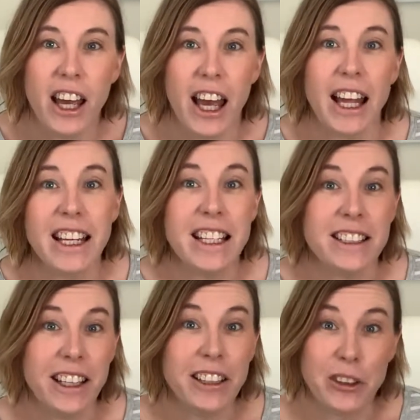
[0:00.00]
And he
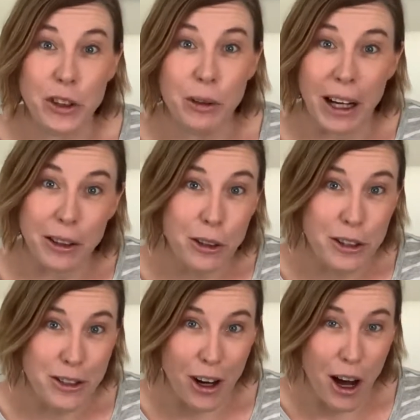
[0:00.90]
did do a
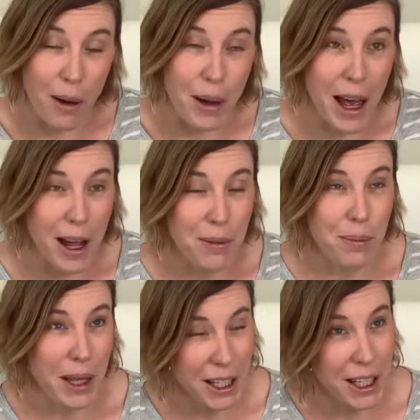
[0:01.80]
good job at
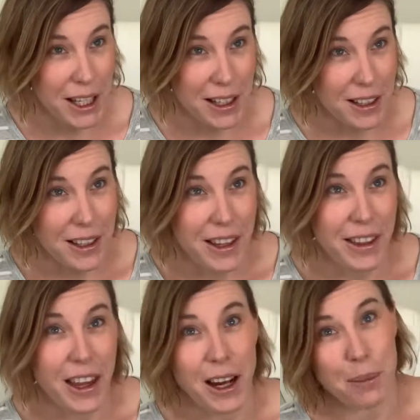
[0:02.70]
picking
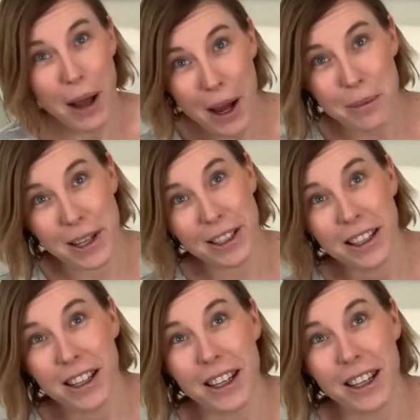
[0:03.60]
that apartment.